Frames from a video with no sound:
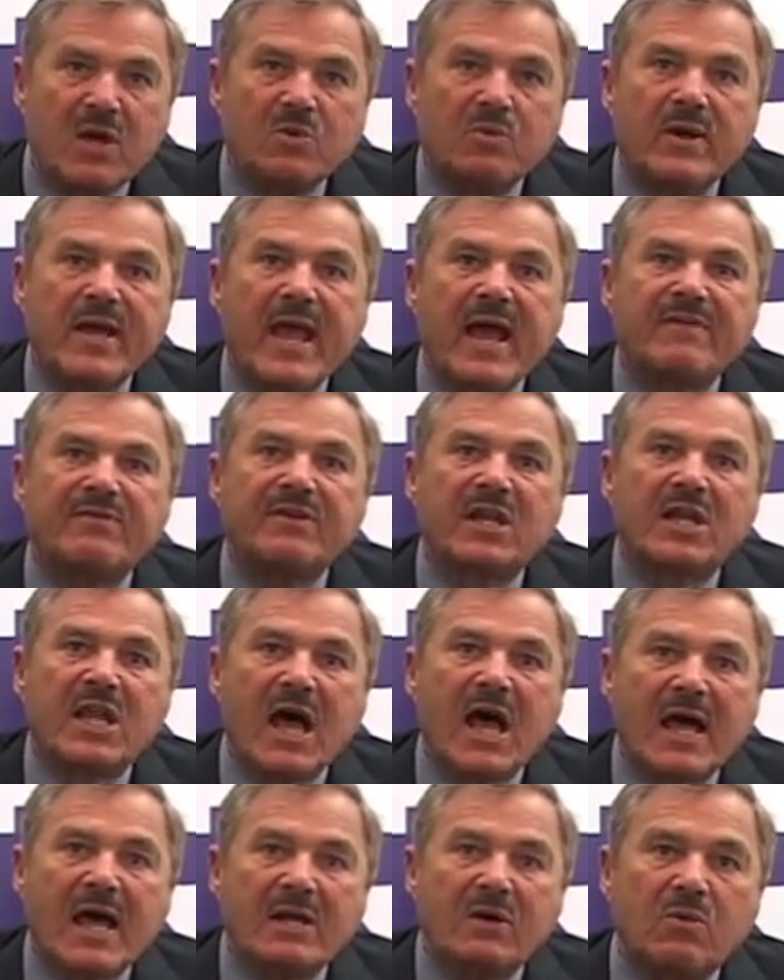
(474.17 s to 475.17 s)
We have a
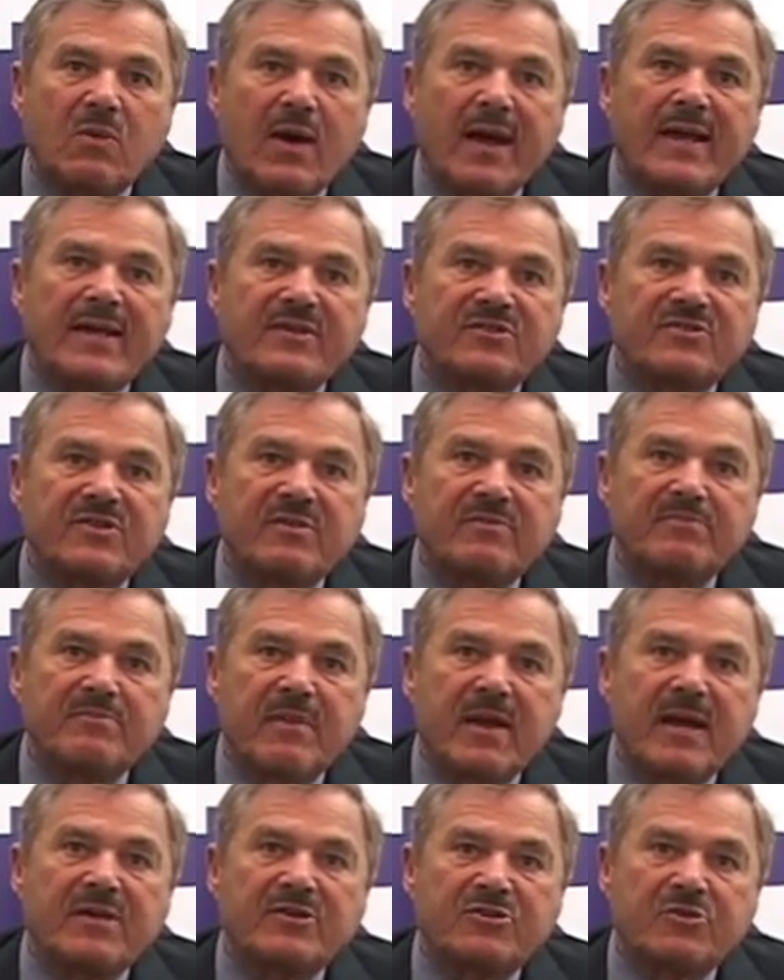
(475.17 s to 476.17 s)
lot of ways of
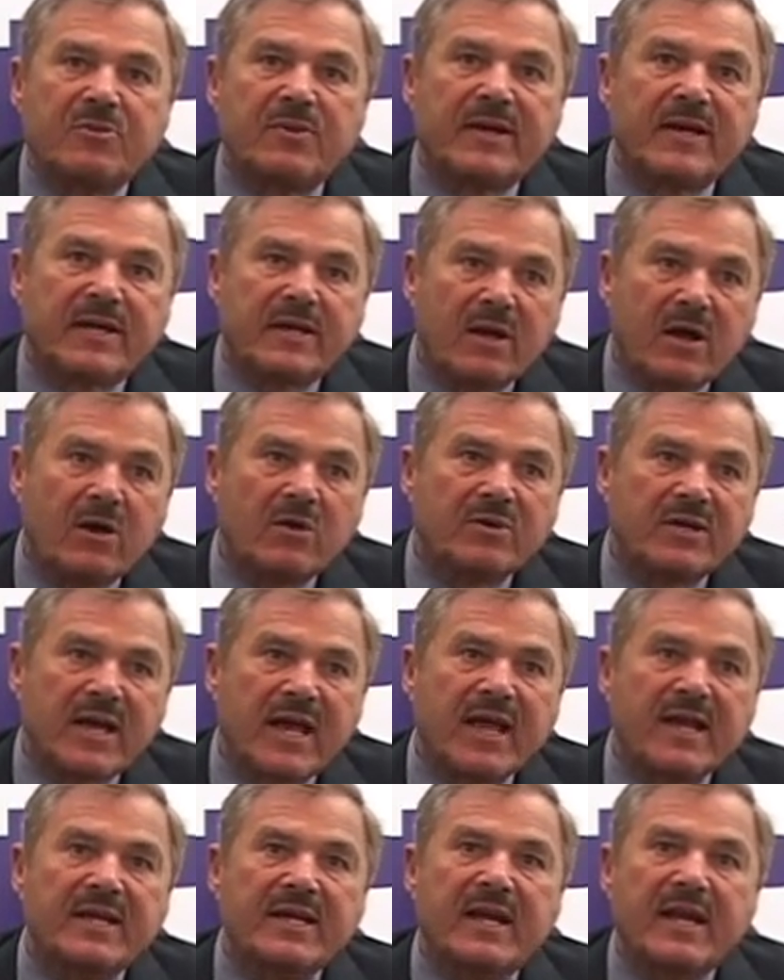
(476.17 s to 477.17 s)
measuring
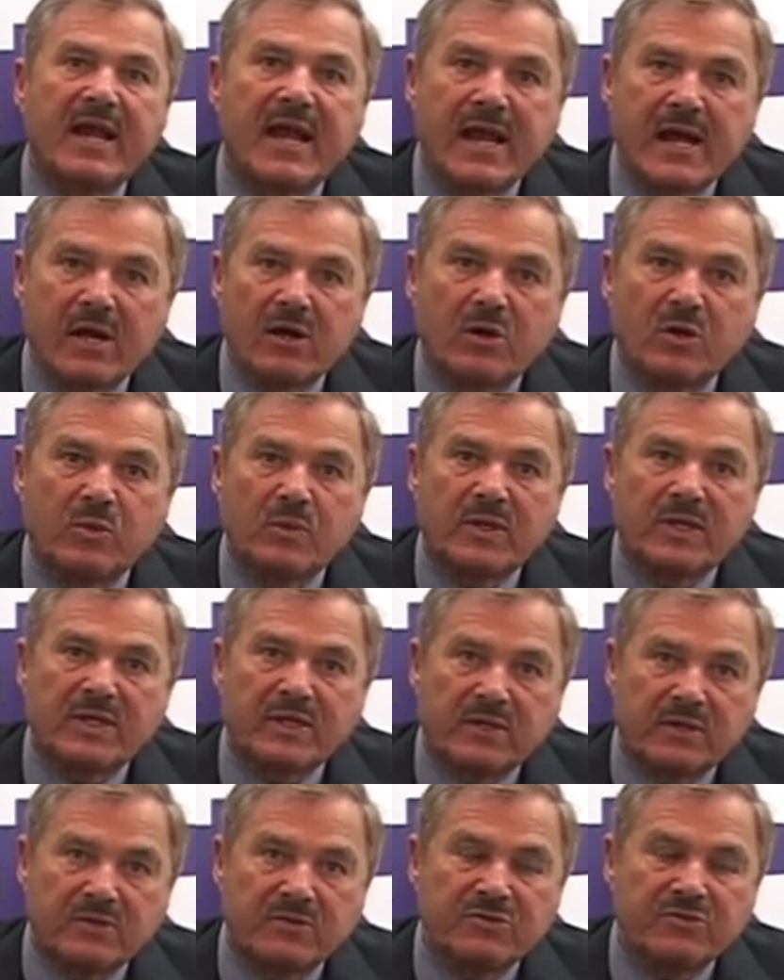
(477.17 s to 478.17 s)
cocaine and heroin
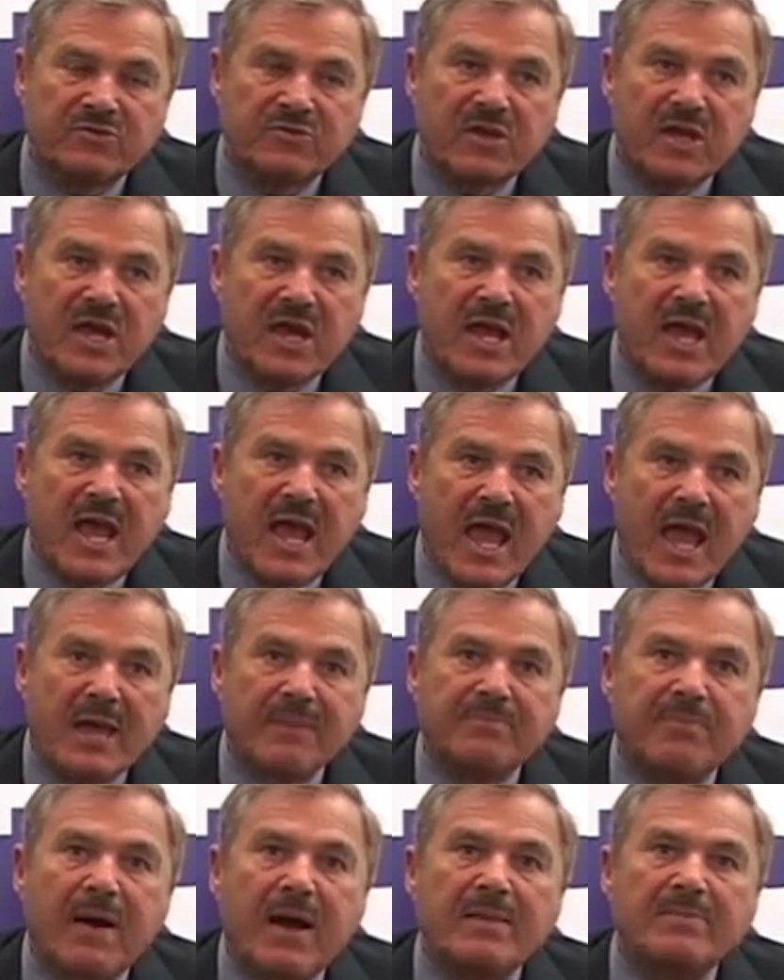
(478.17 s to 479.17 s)
use,
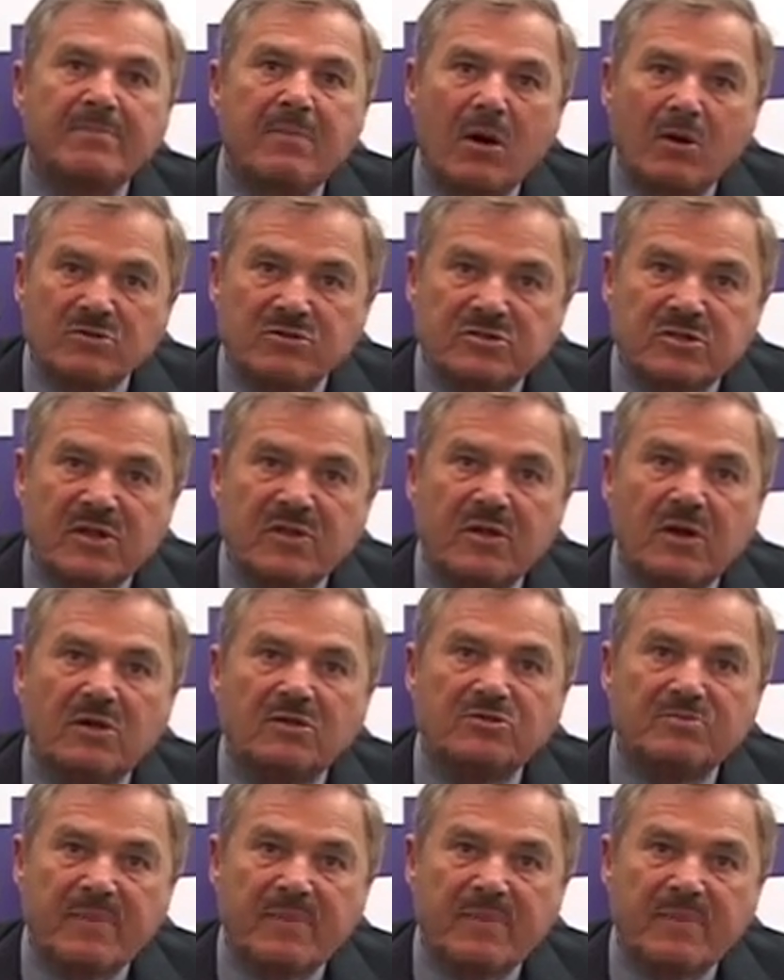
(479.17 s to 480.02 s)
and by most of those